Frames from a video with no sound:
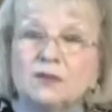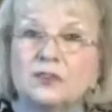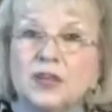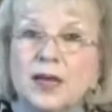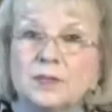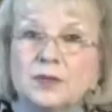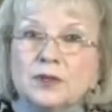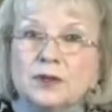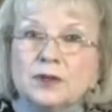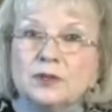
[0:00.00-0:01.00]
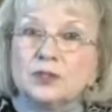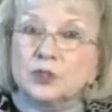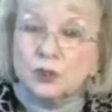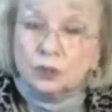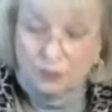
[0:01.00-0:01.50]
chapter
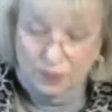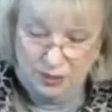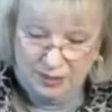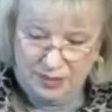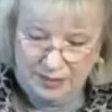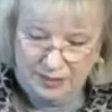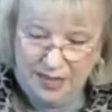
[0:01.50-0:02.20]
2, verse 6.